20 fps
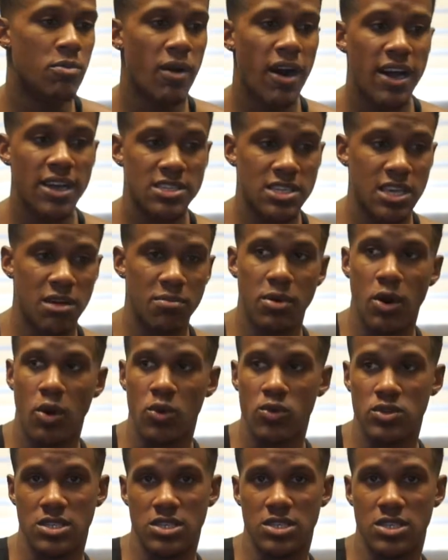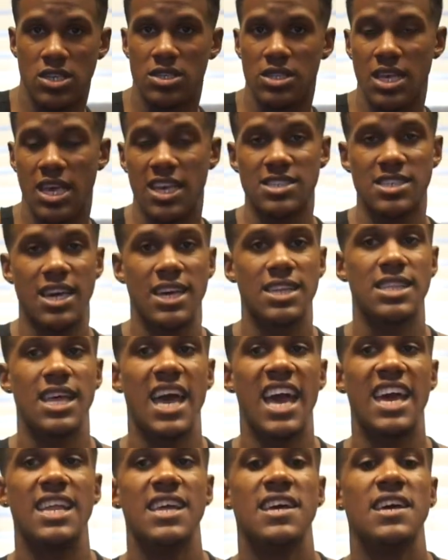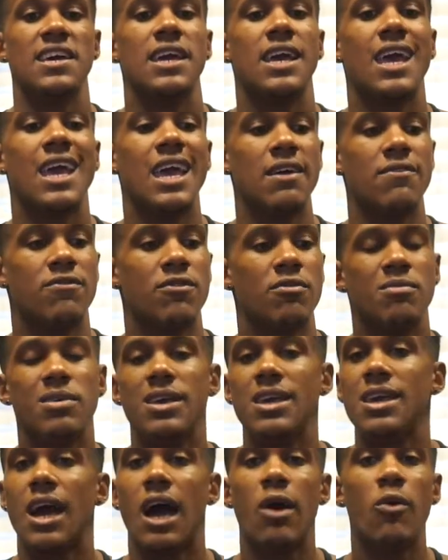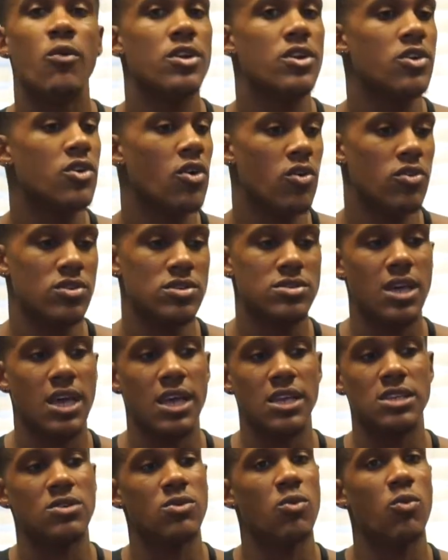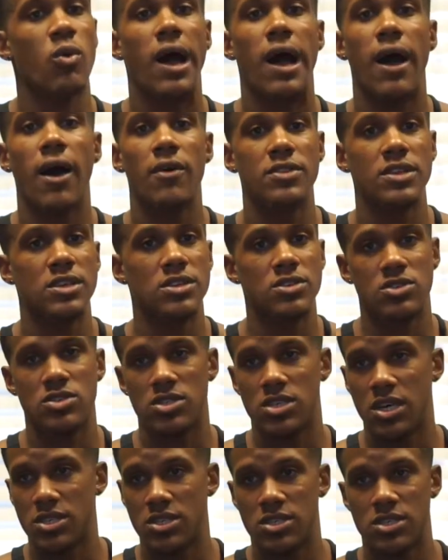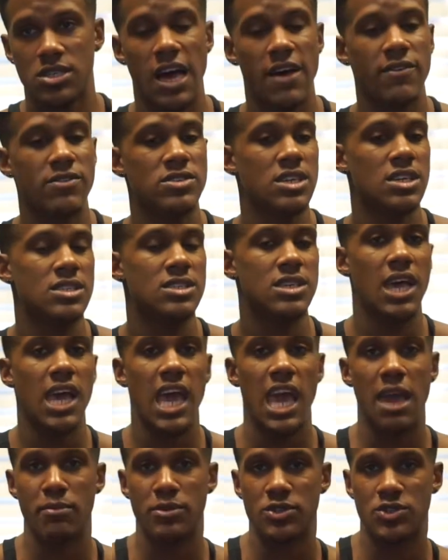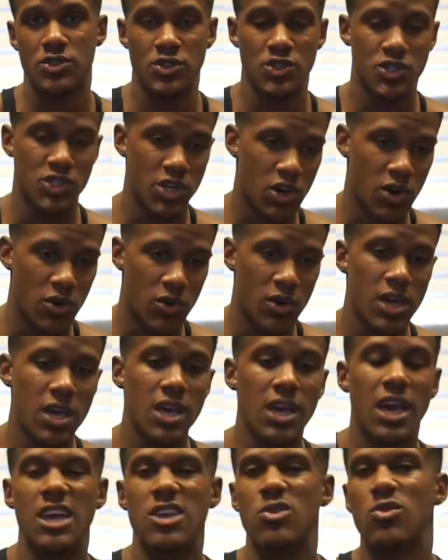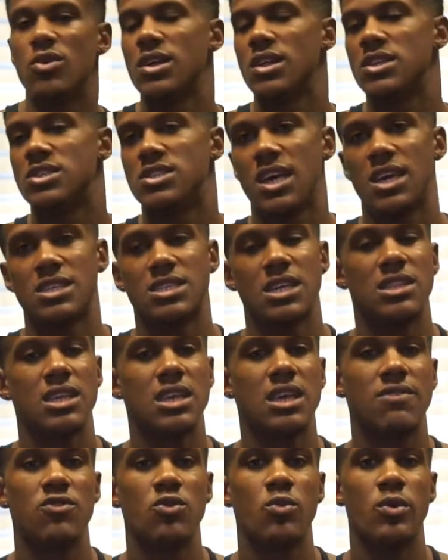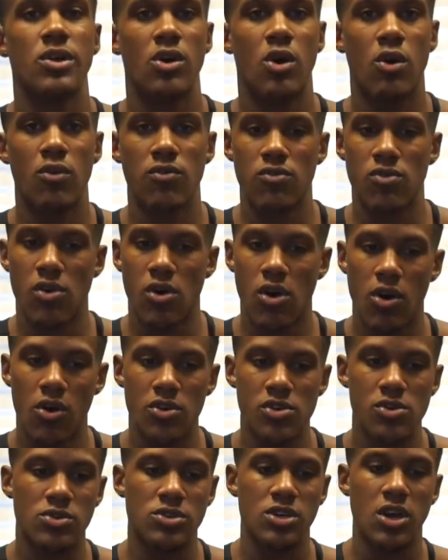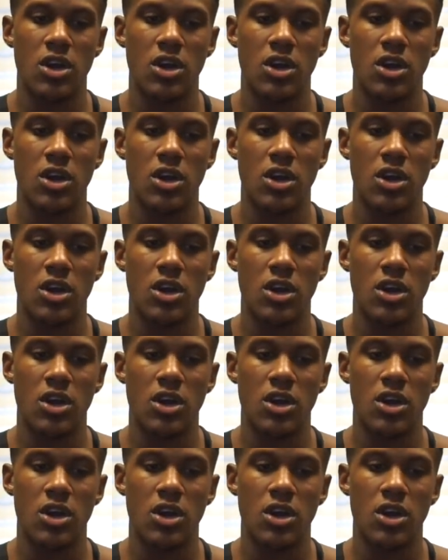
bicep poses and things like that. And for me, I want to go on stage and wow these judges. Obviously, it's an amateur show, and you get a chance. I think if you win overall, you